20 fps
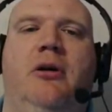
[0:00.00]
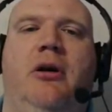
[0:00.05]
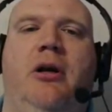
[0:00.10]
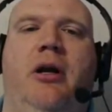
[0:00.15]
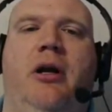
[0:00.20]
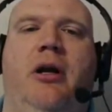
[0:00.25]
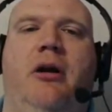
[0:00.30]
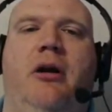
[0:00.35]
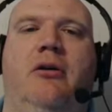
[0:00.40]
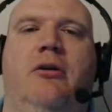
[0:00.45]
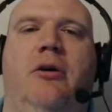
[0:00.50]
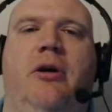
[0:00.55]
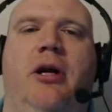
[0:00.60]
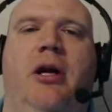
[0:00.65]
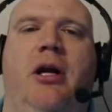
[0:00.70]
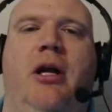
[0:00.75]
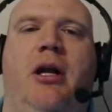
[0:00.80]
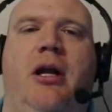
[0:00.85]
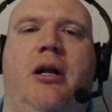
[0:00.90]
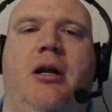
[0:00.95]
And I'll go
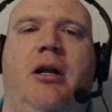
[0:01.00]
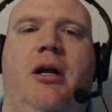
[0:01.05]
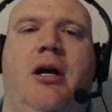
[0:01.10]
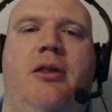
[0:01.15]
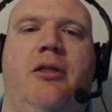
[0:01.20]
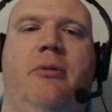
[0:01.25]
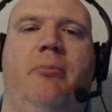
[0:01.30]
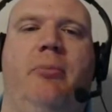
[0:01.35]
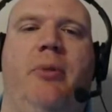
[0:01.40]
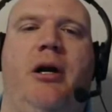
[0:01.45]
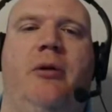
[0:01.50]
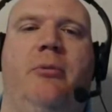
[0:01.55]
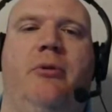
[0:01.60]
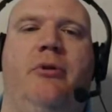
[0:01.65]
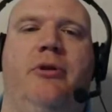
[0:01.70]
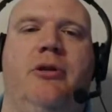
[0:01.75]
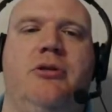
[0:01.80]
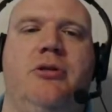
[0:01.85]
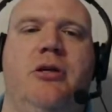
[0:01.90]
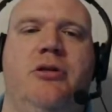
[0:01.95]
ahead and line the bottom of
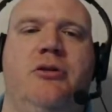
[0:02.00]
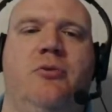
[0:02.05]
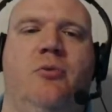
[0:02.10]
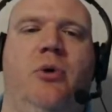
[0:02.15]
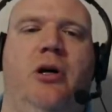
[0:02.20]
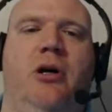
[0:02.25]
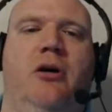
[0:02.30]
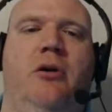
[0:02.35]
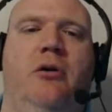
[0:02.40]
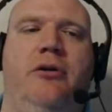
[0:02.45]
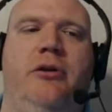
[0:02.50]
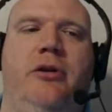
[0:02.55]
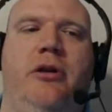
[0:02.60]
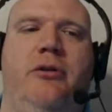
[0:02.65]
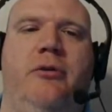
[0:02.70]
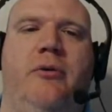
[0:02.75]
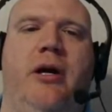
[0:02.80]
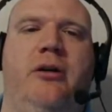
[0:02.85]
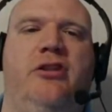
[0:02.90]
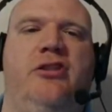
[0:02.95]
this as well with
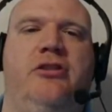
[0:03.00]
netherrack,